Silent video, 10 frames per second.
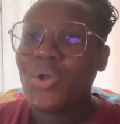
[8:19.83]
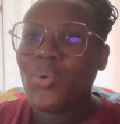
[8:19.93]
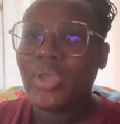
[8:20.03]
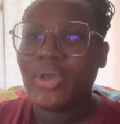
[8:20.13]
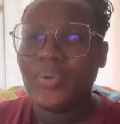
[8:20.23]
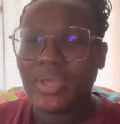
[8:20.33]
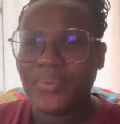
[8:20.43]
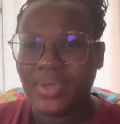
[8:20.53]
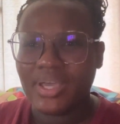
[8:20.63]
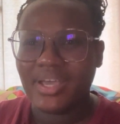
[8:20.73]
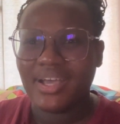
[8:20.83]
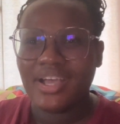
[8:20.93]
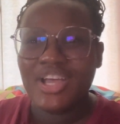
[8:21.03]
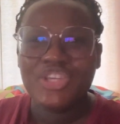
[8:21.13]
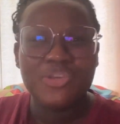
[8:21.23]
quick.
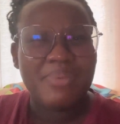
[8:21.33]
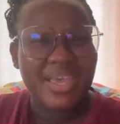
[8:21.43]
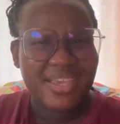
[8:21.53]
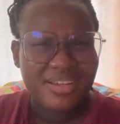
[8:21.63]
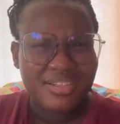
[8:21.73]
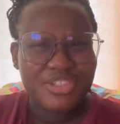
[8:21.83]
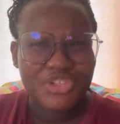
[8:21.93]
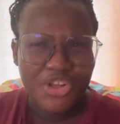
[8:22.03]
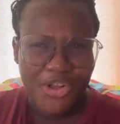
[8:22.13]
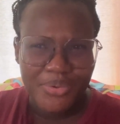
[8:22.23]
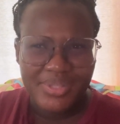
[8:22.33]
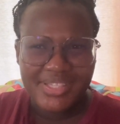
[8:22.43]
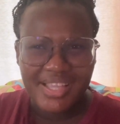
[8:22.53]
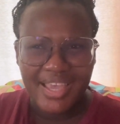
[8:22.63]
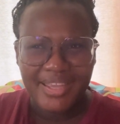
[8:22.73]
You might hear the truck
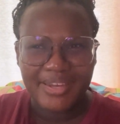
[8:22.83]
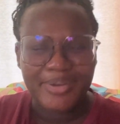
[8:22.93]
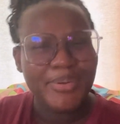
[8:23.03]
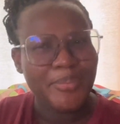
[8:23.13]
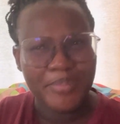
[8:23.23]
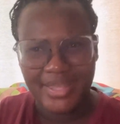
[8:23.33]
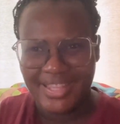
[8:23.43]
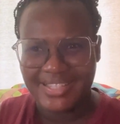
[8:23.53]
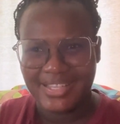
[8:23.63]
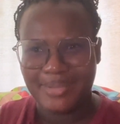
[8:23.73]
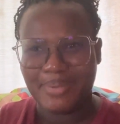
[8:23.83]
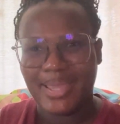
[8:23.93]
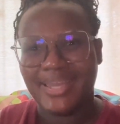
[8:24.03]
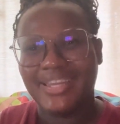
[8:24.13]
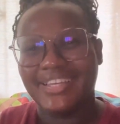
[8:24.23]
outside. Don't pay that any
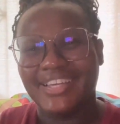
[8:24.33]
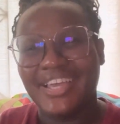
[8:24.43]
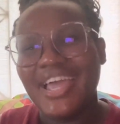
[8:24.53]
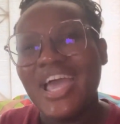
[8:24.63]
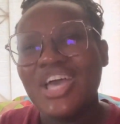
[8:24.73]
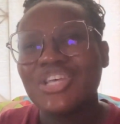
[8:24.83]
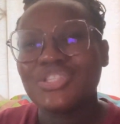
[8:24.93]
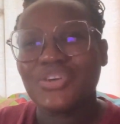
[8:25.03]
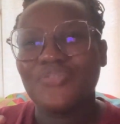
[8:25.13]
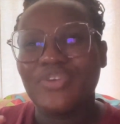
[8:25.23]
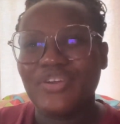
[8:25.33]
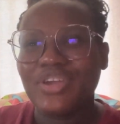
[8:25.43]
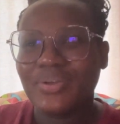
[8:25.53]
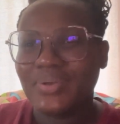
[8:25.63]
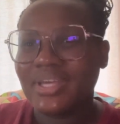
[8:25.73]
mind. So very
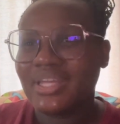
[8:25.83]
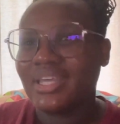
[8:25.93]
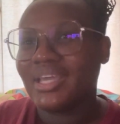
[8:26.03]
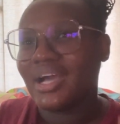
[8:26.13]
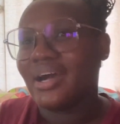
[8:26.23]
quickly,